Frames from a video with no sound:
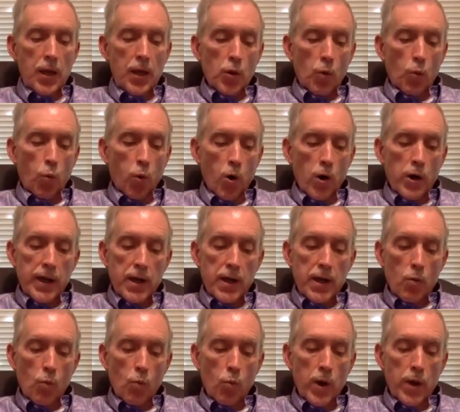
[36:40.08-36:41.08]

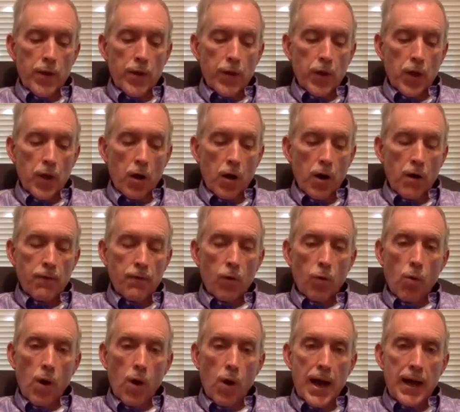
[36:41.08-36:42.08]
working with a
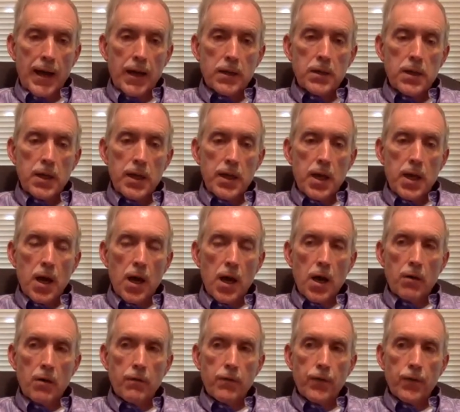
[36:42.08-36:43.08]
variety
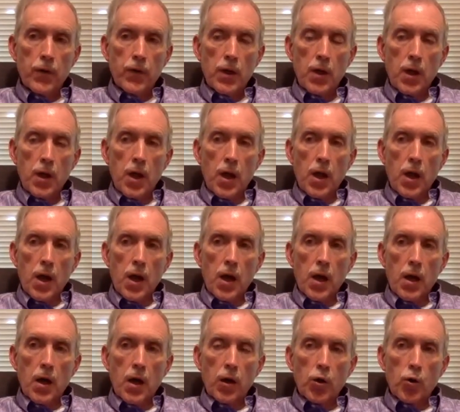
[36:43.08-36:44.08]
of
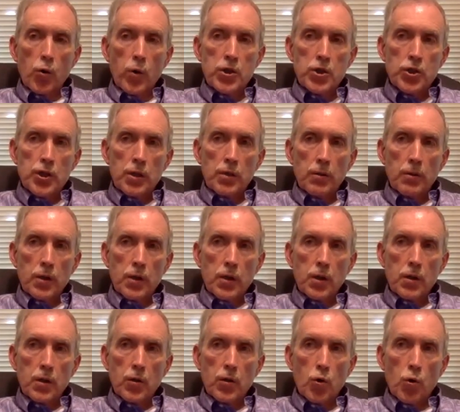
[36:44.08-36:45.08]
Christian
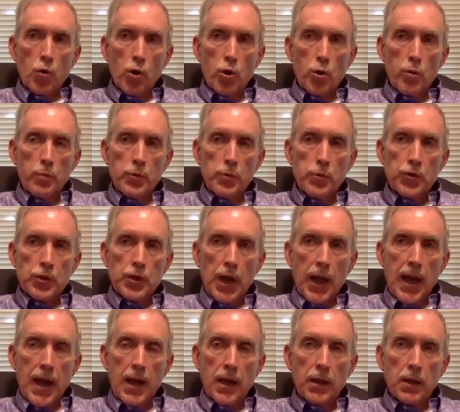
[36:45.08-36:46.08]
groups
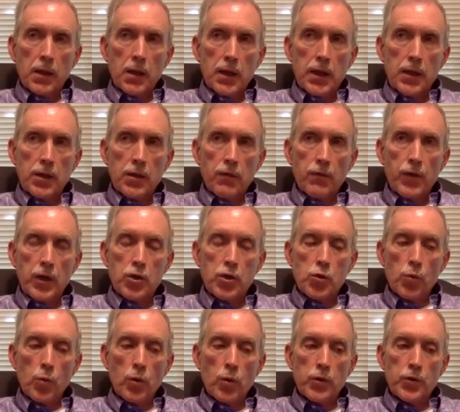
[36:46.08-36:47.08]
and
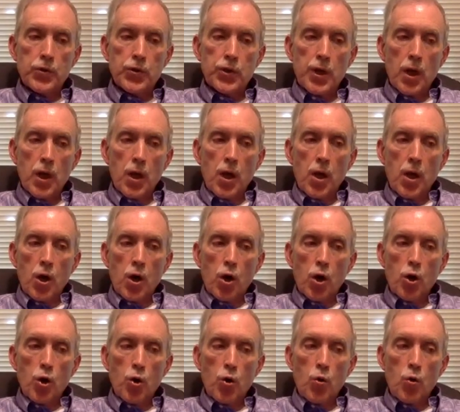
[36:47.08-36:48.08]
individuals
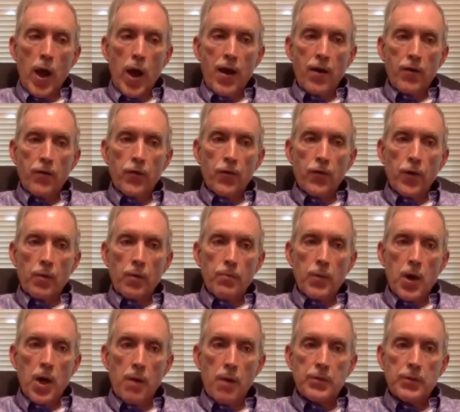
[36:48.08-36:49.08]
who have
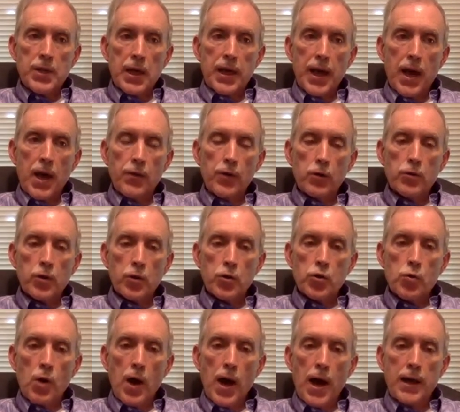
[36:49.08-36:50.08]
come together to
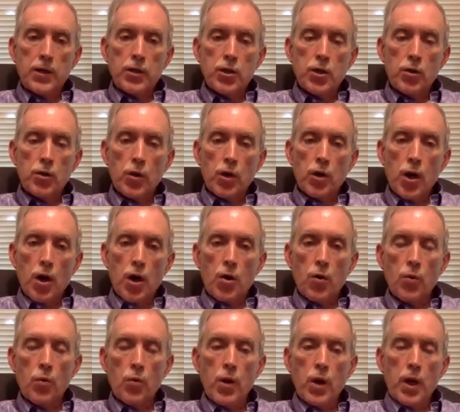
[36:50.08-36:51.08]
try to
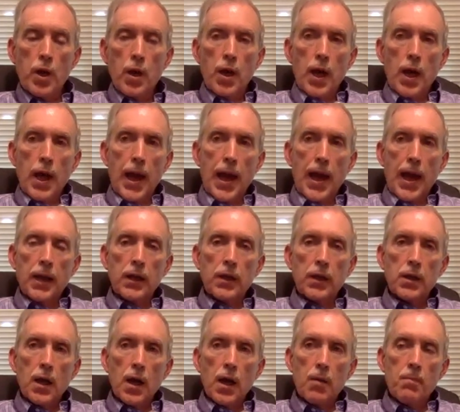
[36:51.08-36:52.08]
go
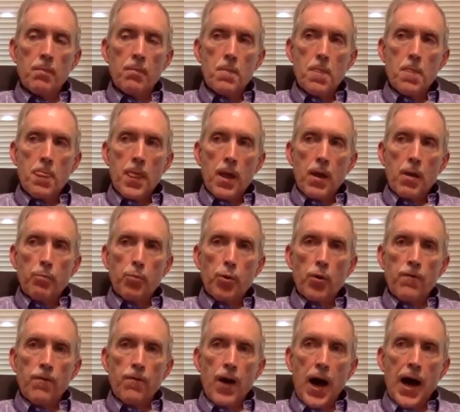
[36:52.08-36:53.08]
and
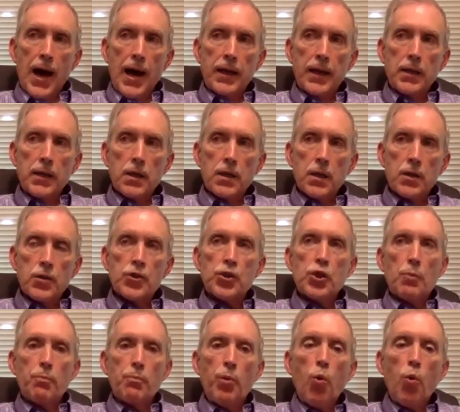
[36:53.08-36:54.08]
provide
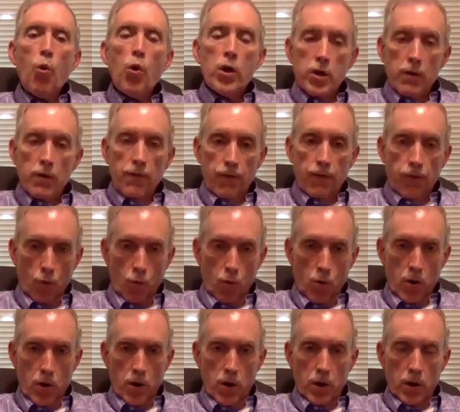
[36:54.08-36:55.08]
support
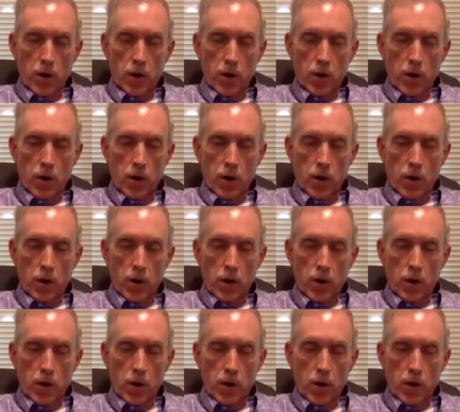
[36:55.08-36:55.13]
for